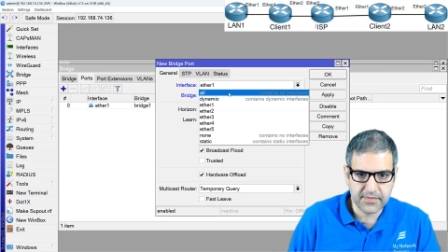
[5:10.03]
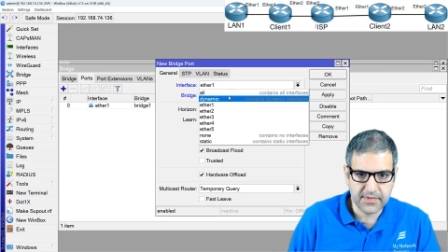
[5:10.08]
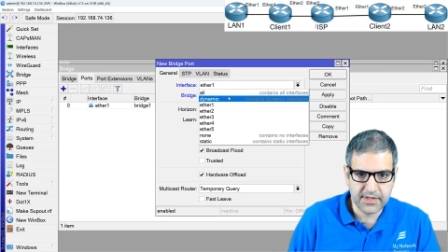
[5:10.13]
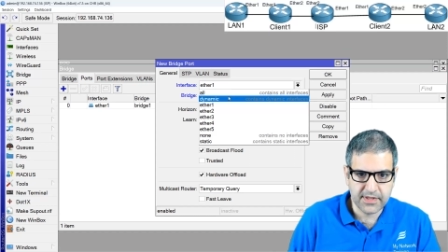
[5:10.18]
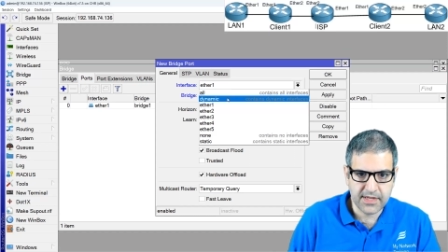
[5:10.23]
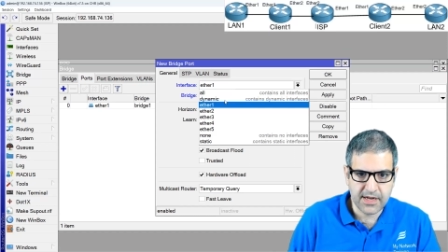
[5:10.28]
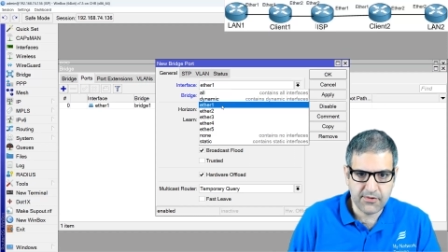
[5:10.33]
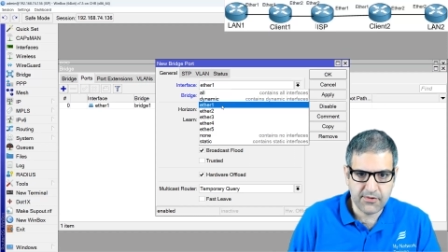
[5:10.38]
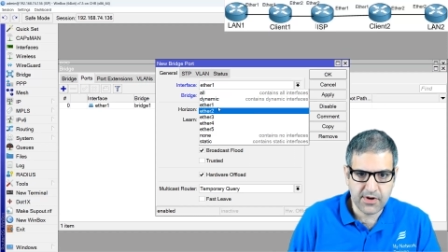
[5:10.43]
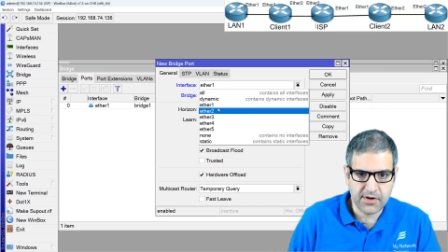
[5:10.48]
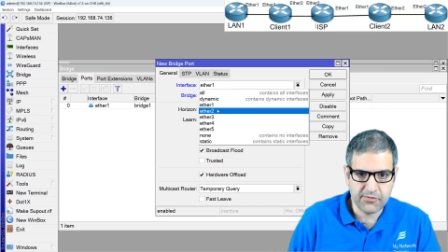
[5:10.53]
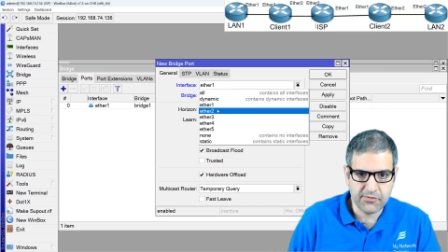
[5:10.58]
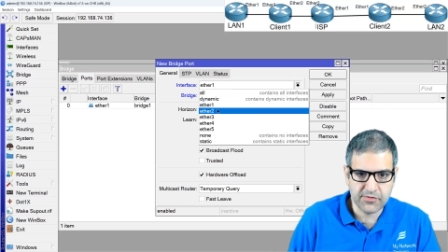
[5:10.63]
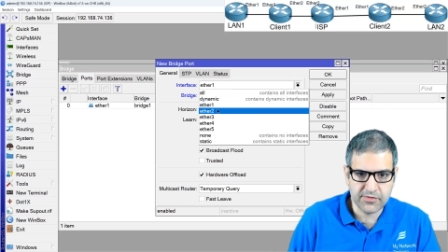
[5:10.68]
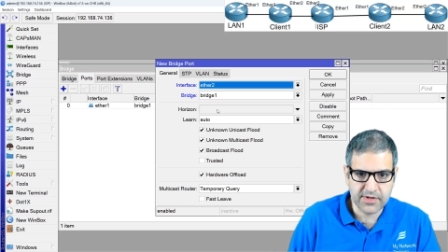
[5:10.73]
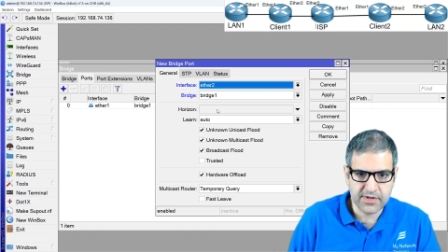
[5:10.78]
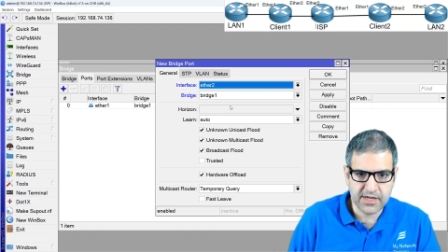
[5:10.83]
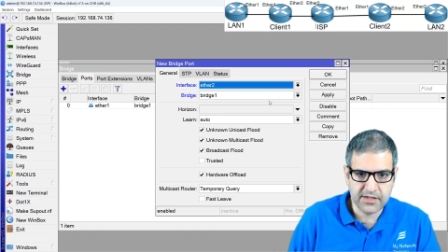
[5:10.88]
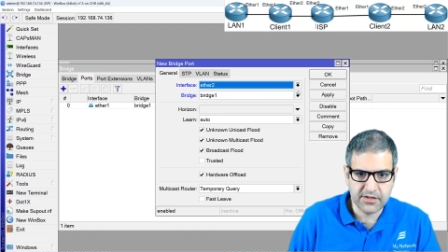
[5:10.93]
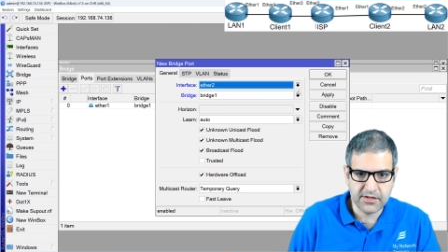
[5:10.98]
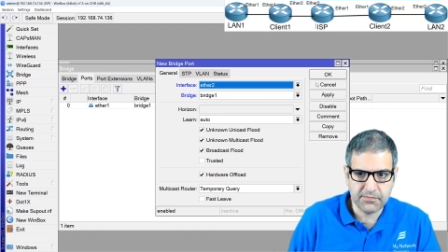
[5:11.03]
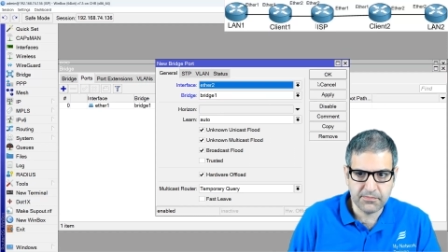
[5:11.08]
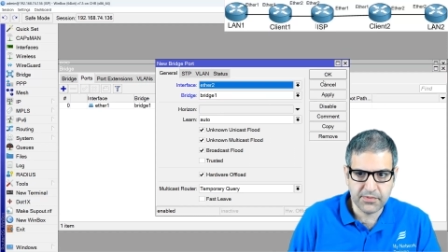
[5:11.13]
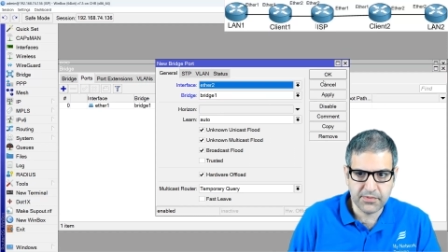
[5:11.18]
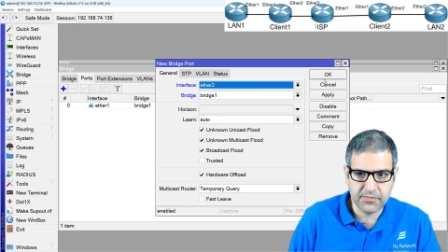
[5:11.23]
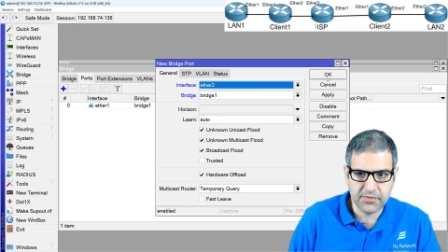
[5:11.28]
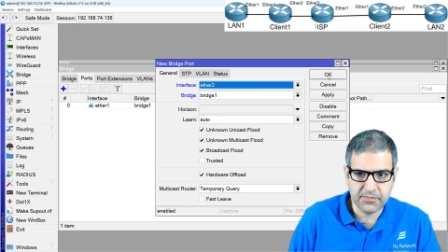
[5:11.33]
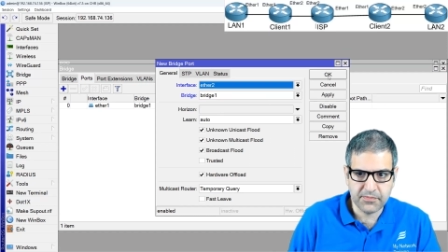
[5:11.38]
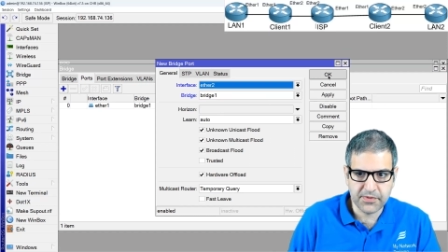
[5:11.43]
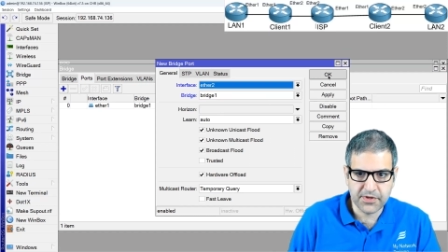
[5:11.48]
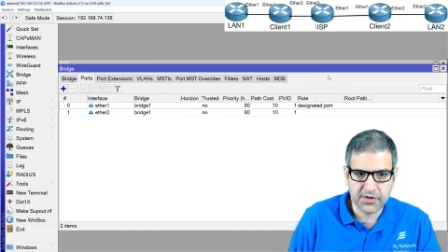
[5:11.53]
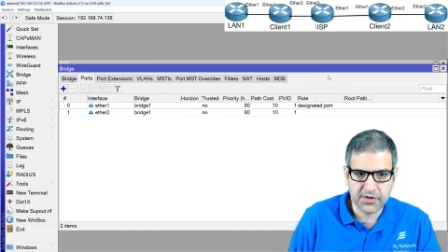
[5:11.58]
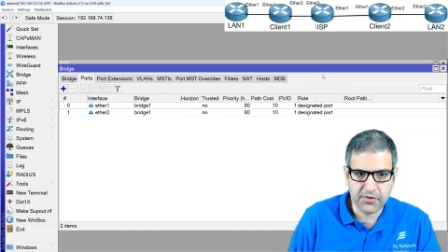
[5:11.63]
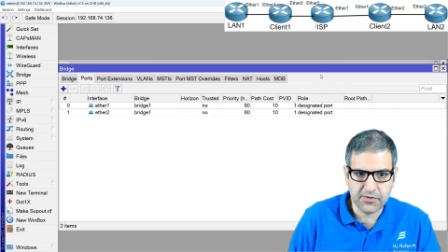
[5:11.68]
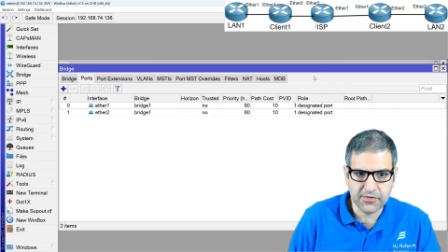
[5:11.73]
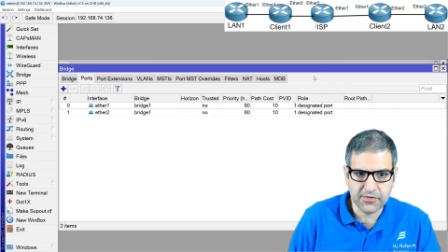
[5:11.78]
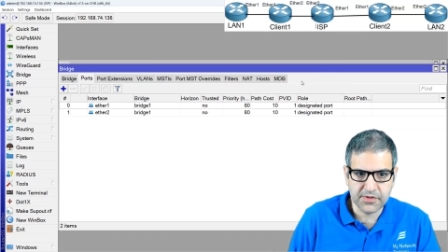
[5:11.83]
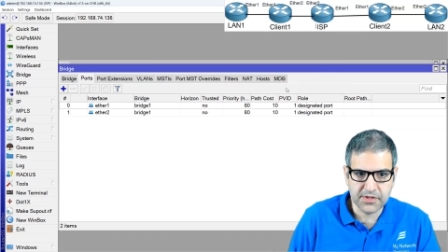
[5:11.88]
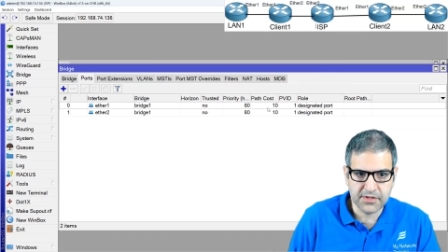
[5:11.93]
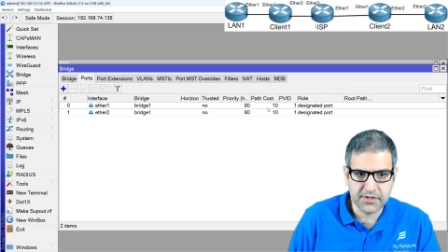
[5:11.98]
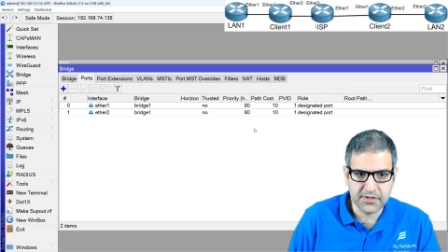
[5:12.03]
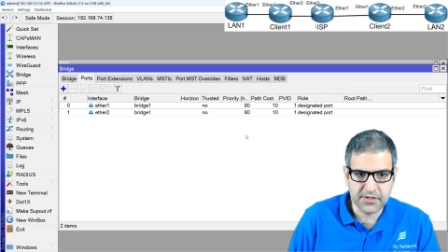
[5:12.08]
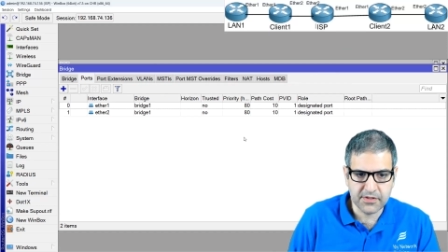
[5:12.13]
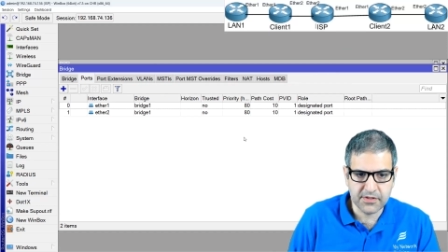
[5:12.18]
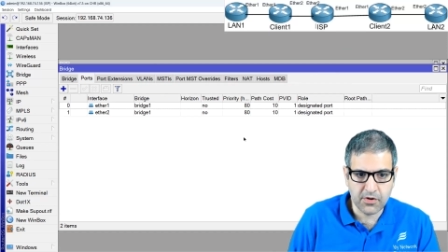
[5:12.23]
Now I will run the PPP OE,